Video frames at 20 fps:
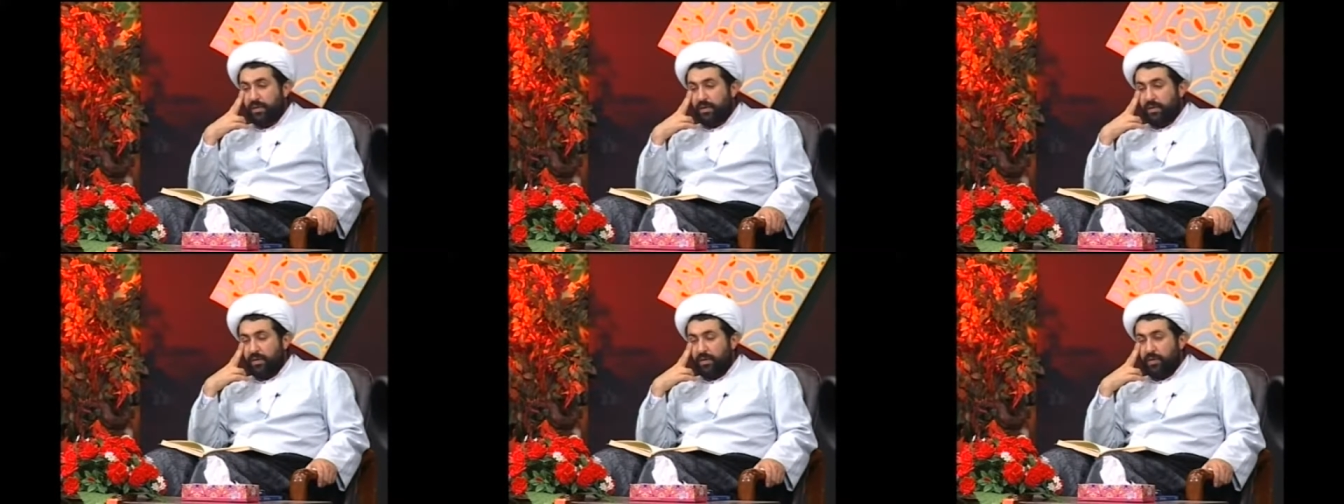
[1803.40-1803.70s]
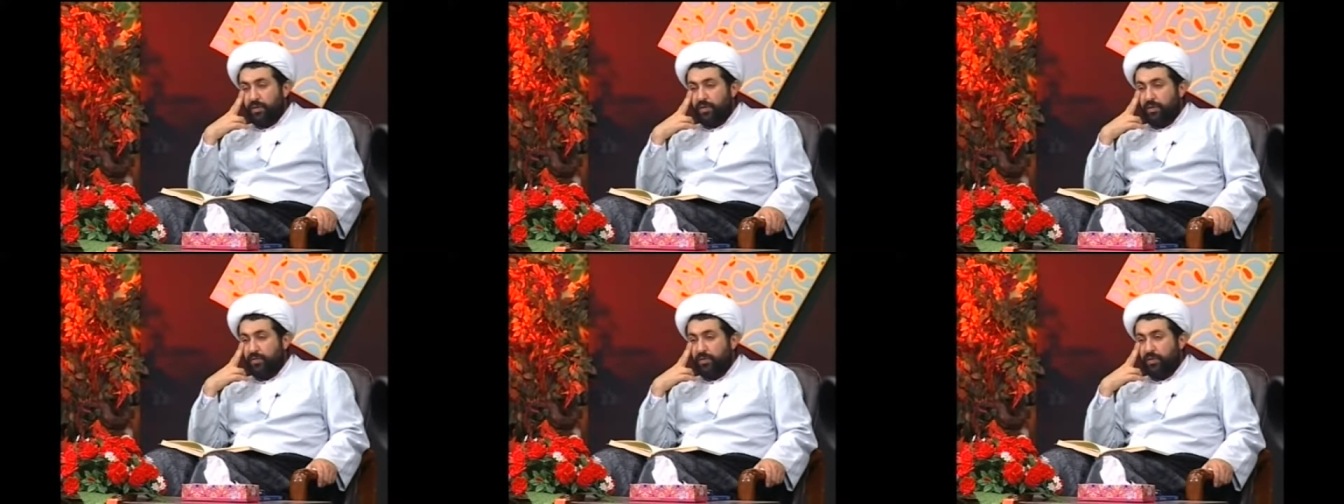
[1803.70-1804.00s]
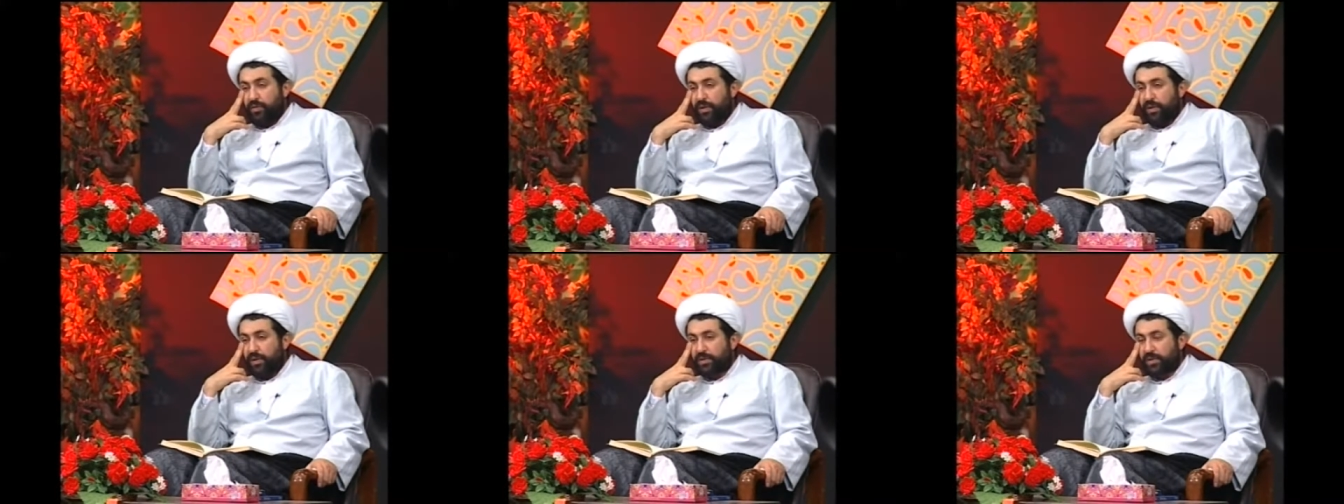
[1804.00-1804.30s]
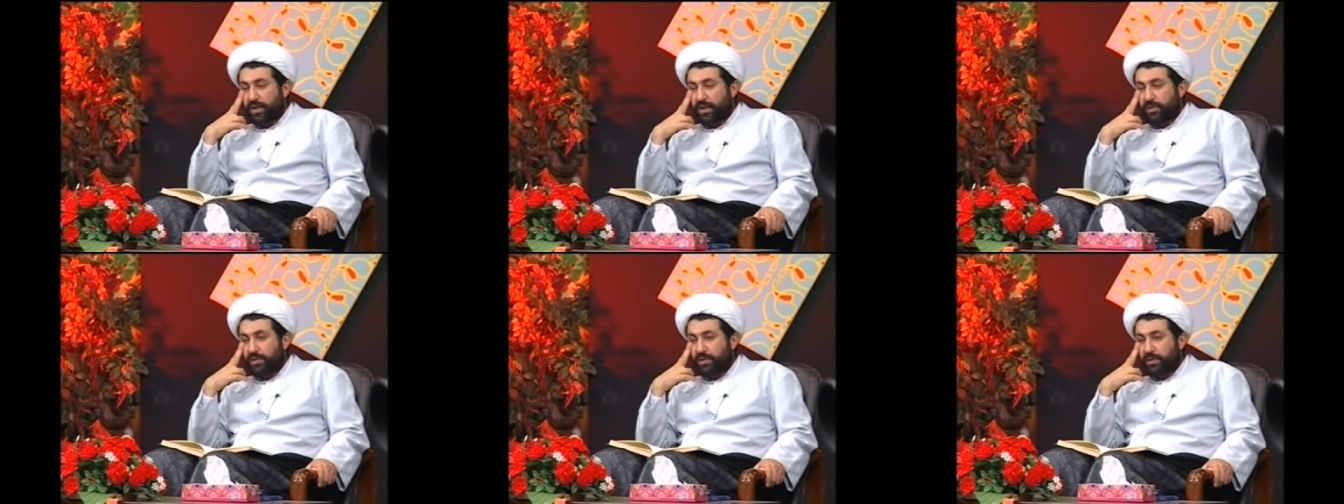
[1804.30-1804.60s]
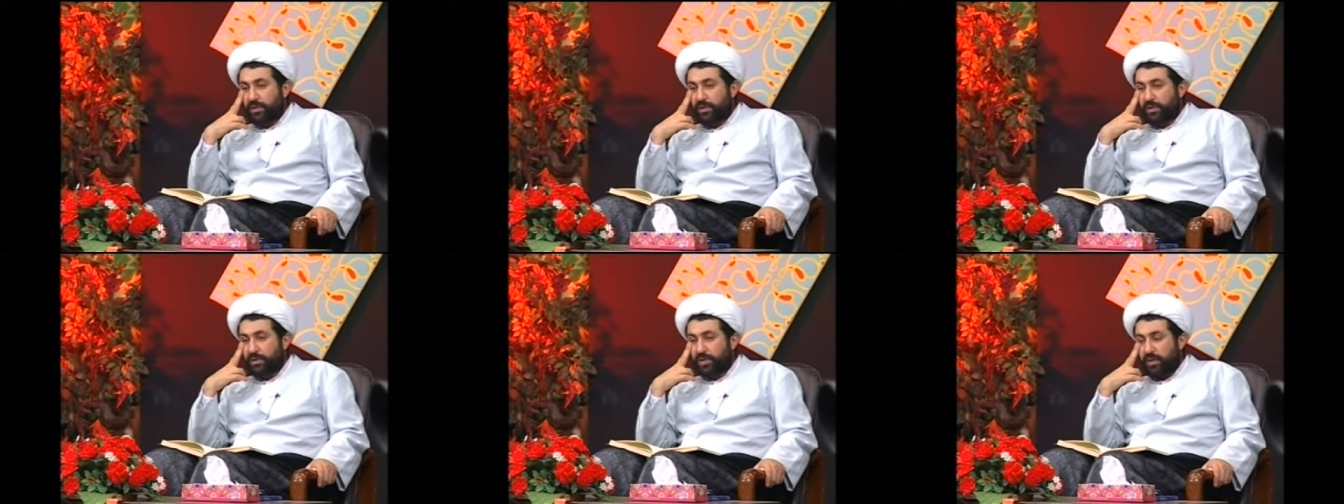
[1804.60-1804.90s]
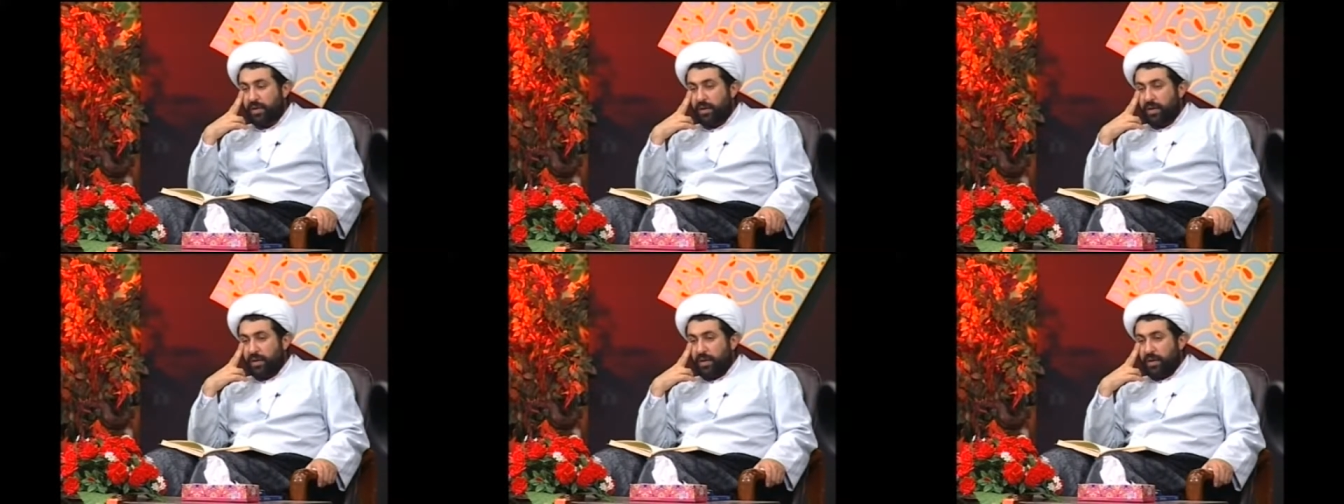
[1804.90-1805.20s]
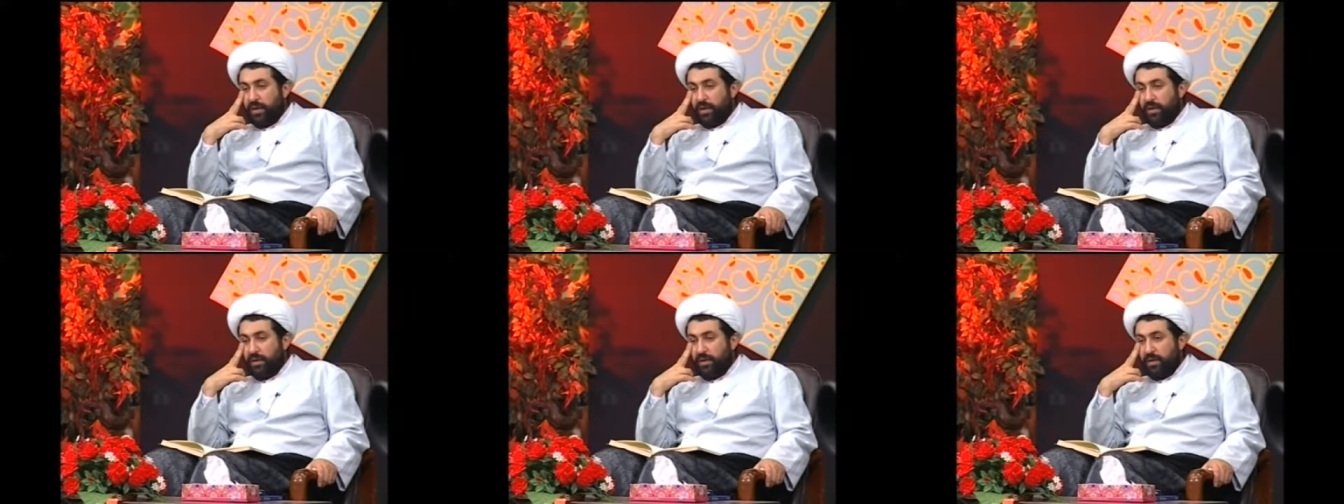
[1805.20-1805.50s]
we focus on this
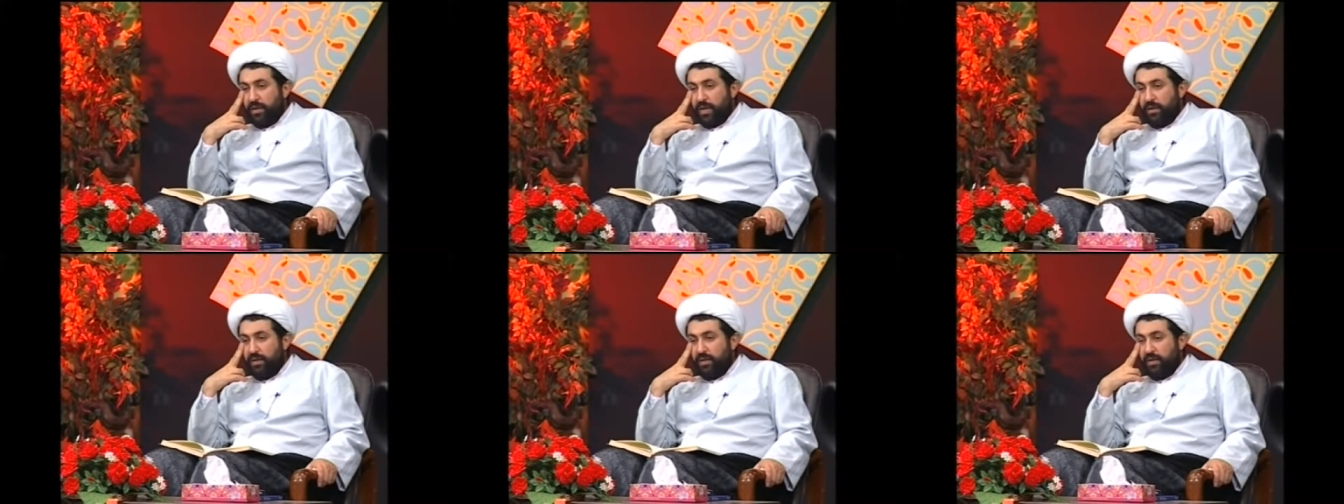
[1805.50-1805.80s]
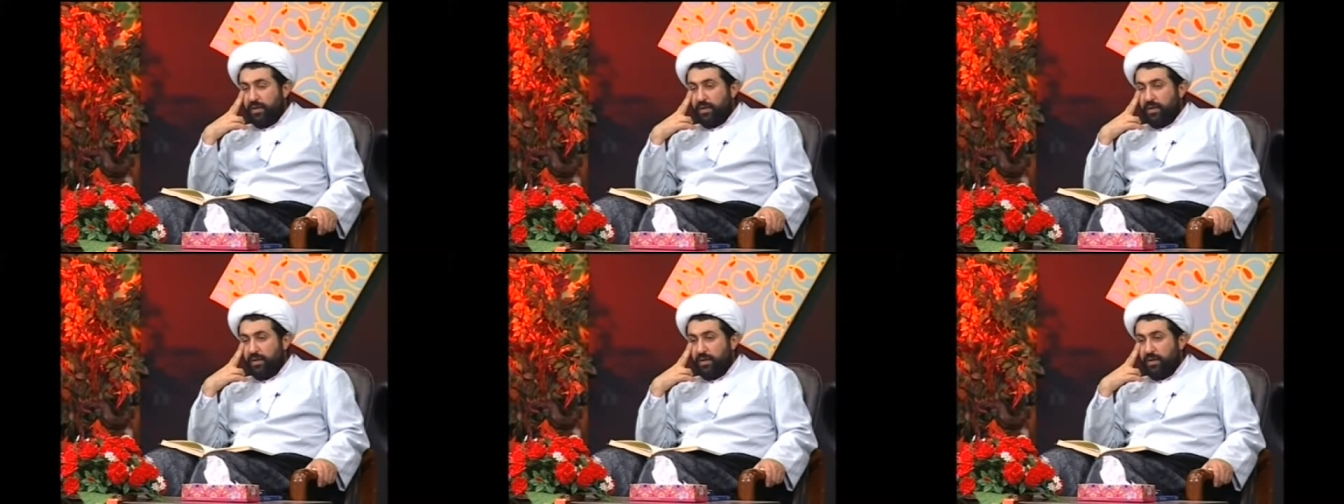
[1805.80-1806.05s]
that